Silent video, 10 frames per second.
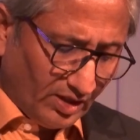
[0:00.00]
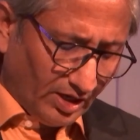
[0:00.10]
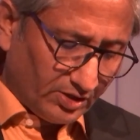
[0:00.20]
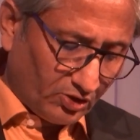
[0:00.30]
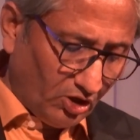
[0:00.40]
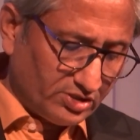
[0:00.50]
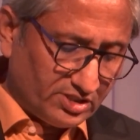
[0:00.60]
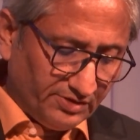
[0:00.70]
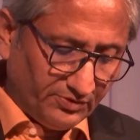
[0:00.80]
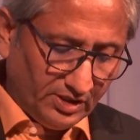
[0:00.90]
across
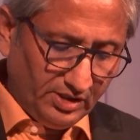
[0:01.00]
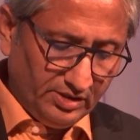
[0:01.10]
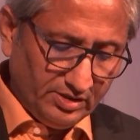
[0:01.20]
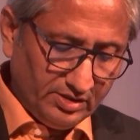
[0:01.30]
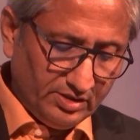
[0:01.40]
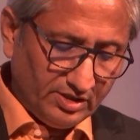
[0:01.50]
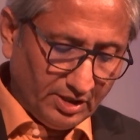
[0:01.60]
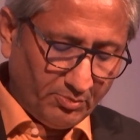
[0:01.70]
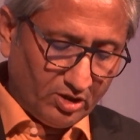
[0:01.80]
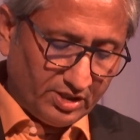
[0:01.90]
the world,
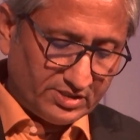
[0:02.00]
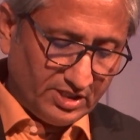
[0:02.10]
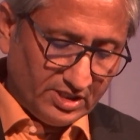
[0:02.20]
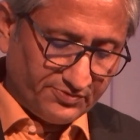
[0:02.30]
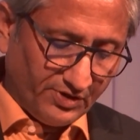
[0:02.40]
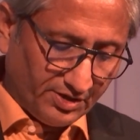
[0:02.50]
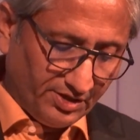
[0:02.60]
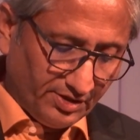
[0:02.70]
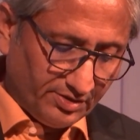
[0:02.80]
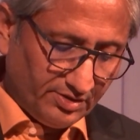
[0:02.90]
democracy is
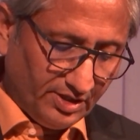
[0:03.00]
weakening.